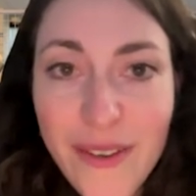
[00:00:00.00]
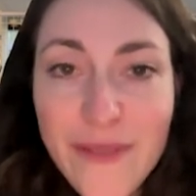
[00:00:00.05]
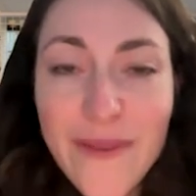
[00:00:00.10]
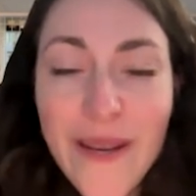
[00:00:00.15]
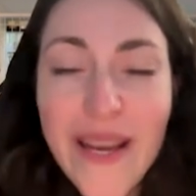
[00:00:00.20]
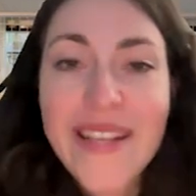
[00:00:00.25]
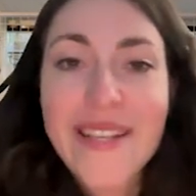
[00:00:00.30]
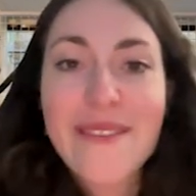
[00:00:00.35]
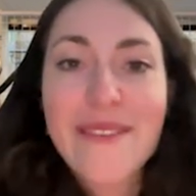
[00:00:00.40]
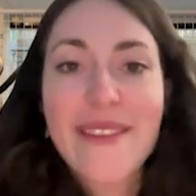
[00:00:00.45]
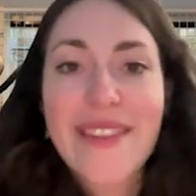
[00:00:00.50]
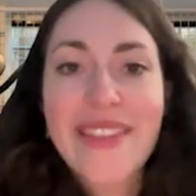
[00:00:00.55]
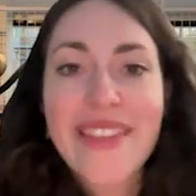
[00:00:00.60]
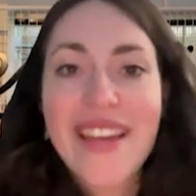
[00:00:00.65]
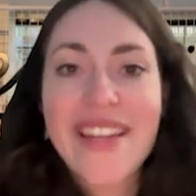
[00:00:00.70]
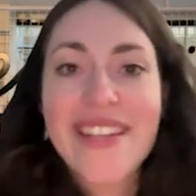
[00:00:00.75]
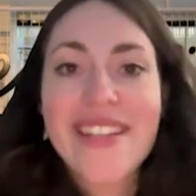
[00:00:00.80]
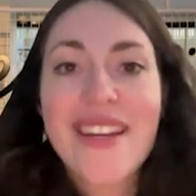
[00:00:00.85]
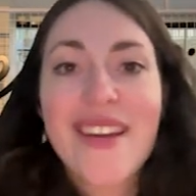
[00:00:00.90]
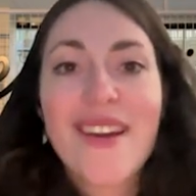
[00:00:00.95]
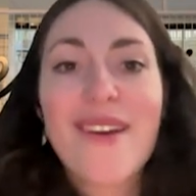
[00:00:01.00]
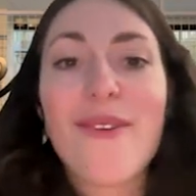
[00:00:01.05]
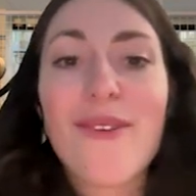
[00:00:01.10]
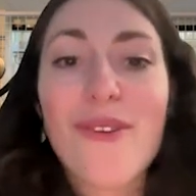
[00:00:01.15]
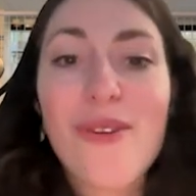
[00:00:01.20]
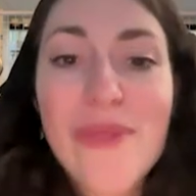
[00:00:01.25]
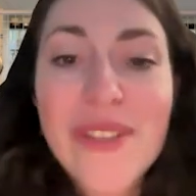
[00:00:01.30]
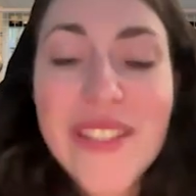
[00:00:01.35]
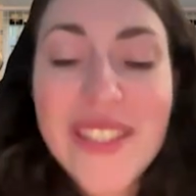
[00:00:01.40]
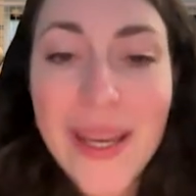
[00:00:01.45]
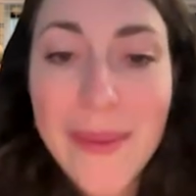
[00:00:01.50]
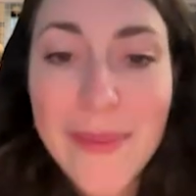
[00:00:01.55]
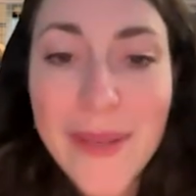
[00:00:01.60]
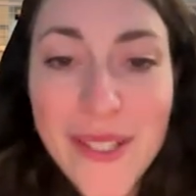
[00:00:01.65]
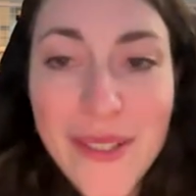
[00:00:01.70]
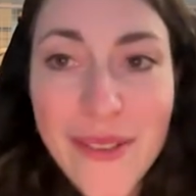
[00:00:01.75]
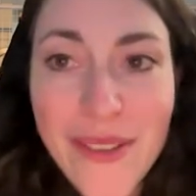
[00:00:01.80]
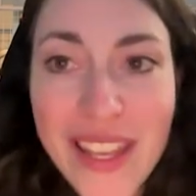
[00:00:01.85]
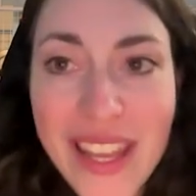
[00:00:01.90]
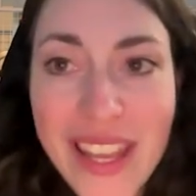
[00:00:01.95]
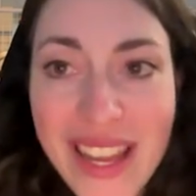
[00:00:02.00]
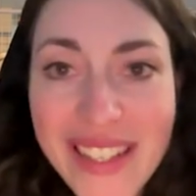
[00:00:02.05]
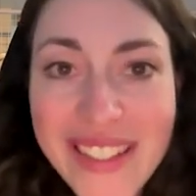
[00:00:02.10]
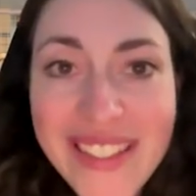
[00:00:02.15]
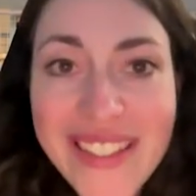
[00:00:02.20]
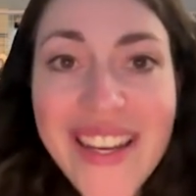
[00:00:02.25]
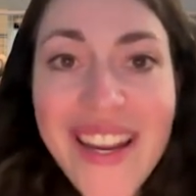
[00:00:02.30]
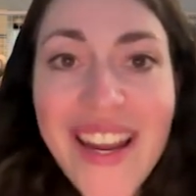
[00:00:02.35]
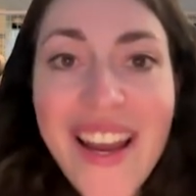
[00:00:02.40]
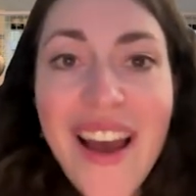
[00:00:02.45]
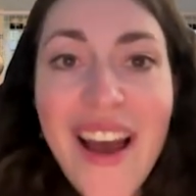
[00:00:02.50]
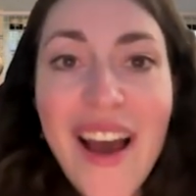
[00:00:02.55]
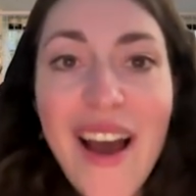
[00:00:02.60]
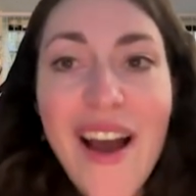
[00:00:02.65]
All right, with that almost coming to the end,